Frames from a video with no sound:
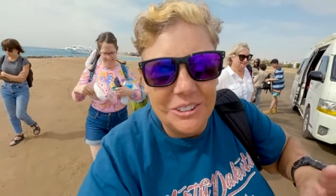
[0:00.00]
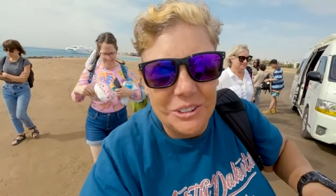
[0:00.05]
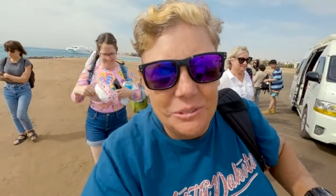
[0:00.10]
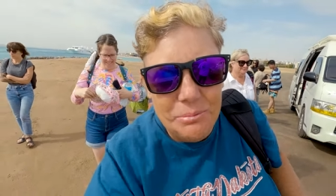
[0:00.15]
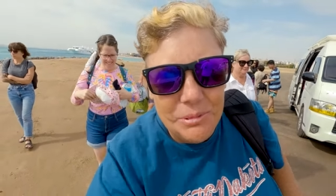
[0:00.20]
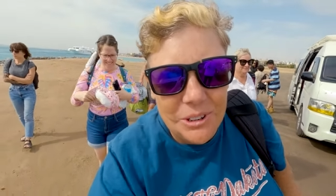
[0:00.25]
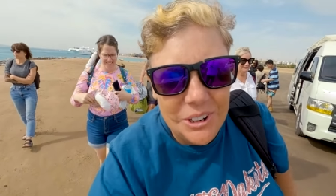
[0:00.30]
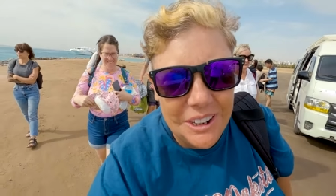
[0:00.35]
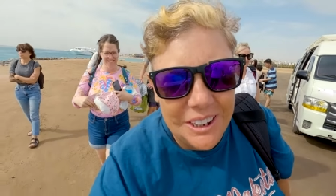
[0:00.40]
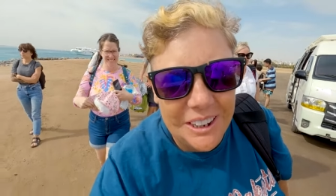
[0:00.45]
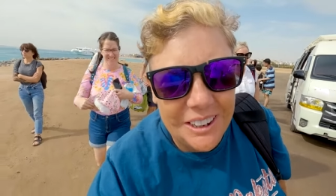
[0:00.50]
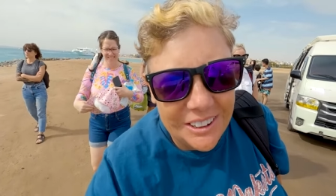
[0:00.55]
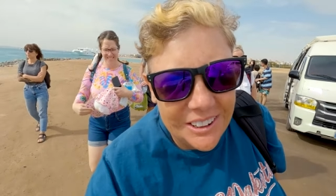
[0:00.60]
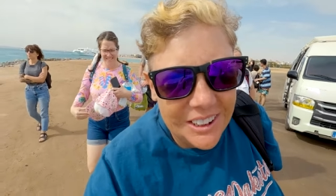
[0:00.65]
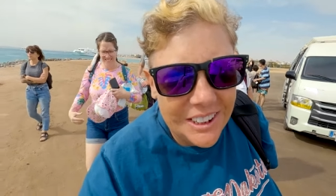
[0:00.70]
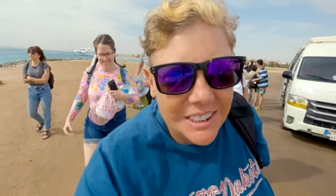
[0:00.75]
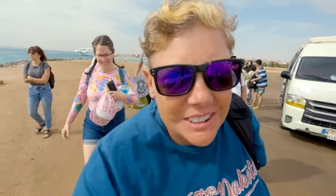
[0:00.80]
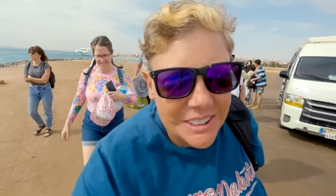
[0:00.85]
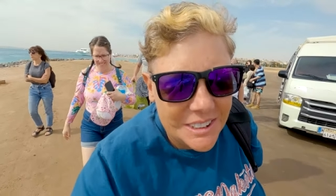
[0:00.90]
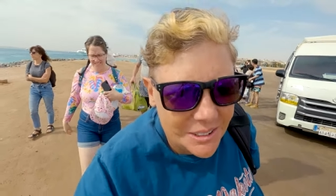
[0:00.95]
Good morning
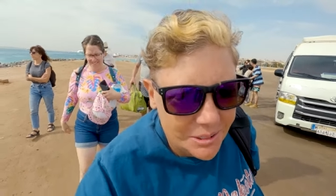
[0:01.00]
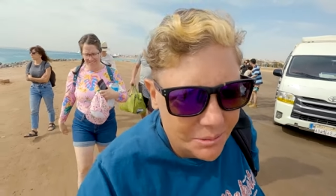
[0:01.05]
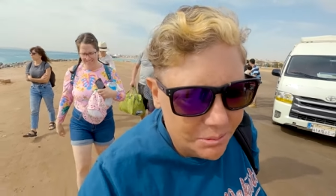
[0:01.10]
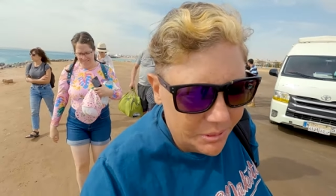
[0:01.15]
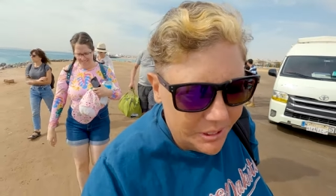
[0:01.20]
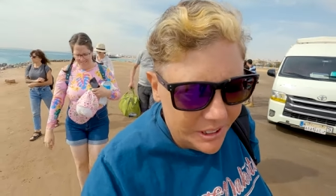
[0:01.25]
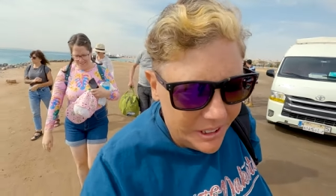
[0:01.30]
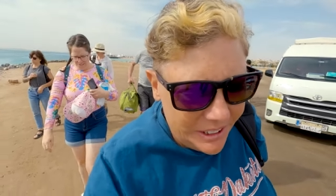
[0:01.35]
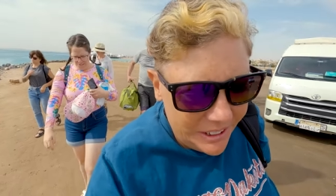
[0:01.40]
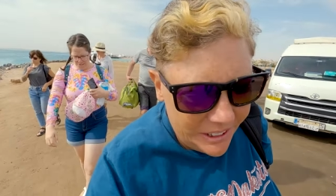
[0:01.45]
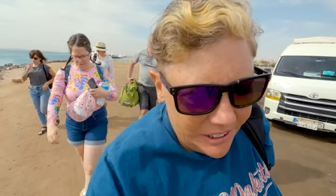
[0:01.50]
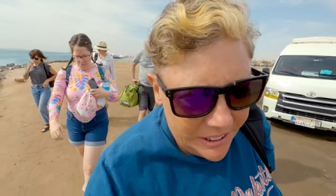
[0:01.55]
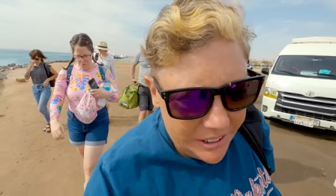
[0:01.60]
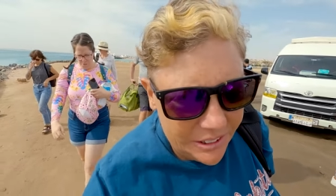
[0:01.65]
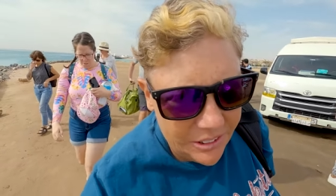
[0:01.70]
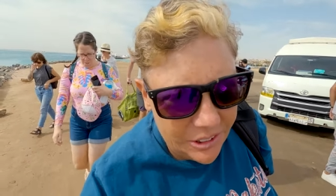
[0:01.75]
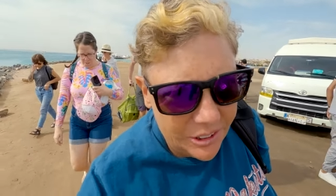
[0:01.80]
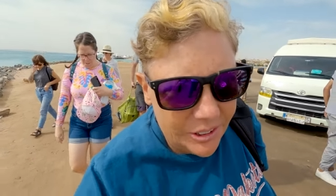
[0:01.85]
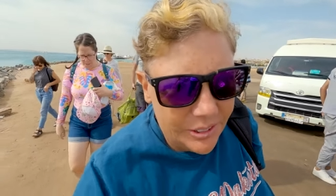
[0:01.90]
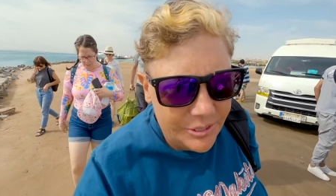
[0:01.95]
guys, we
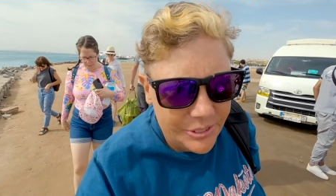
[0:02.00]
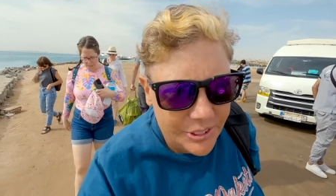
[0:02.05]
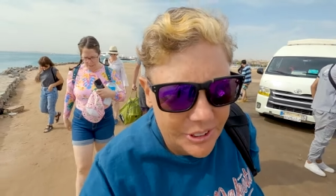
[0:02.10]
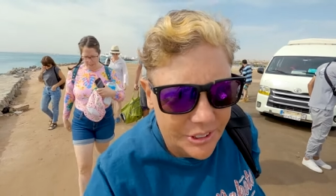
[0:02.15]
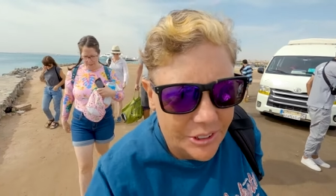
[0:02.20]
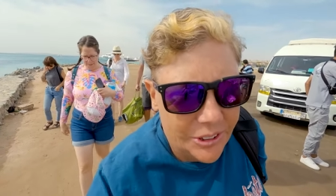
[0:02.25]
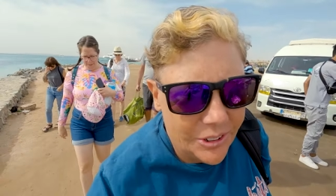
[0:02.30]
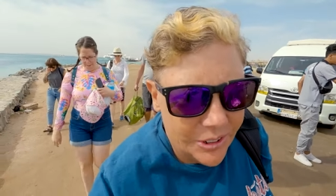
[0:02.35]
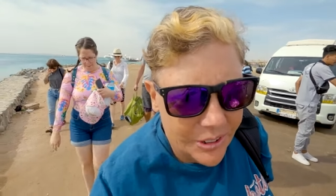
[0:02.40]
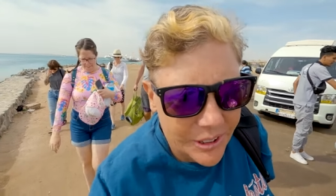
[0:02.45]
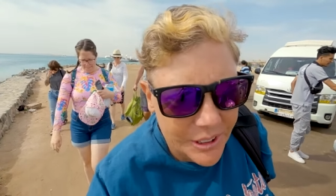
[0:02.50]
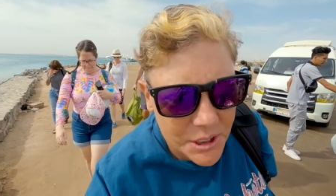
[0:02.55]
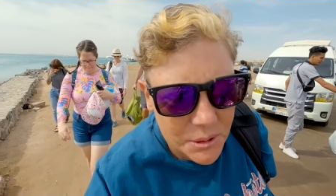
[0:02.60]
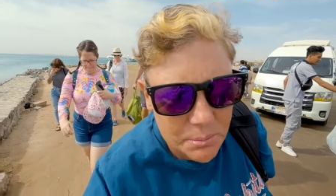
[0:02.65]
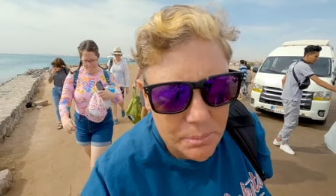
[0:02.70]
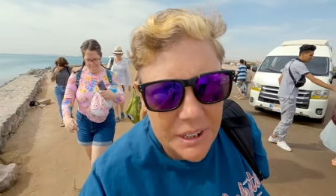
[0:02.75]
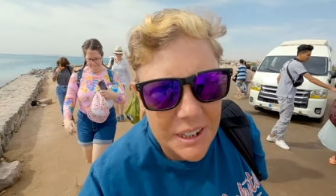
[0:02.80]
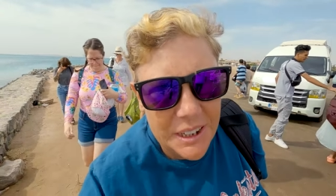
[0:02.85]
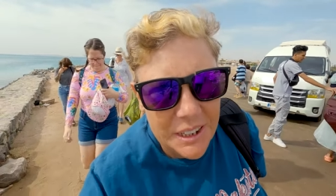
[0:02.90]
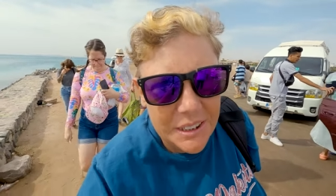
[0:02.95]
are off to
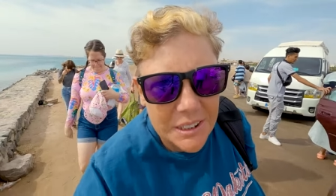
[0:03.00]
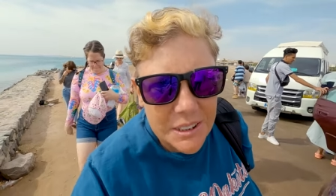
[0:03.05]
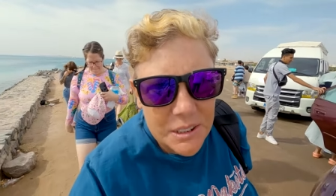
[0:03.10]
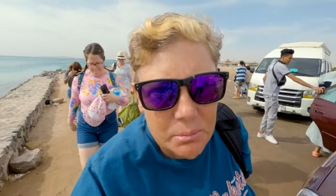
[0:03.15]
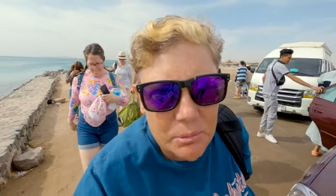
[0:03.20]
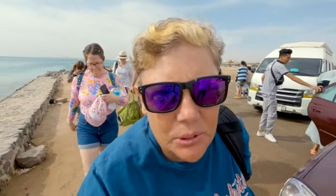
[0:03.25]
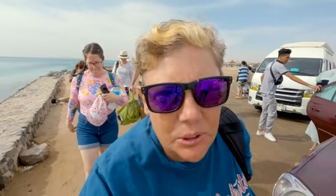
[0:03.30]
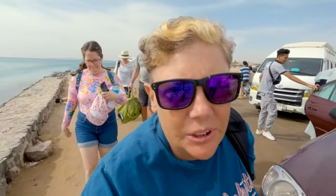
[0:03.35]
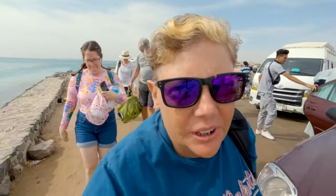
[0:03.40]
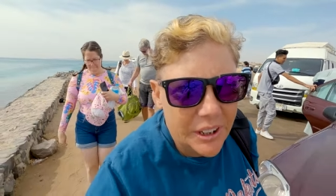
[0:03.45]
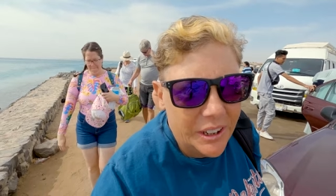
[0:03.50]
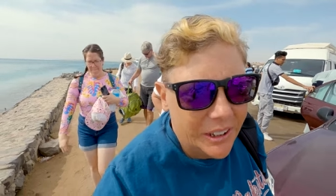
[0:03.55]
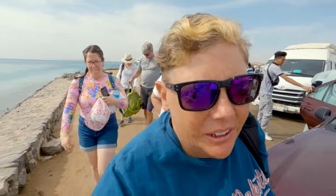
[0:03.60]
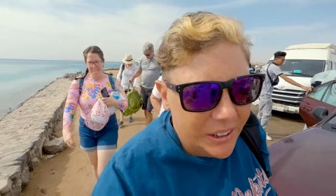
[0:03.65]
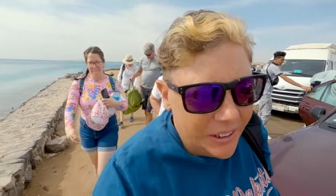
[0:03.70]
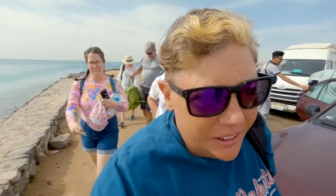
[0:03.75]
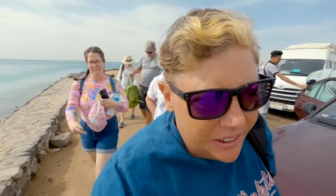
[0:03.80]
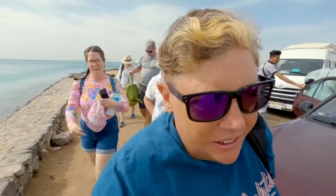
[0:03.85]
Orange Bay this morning.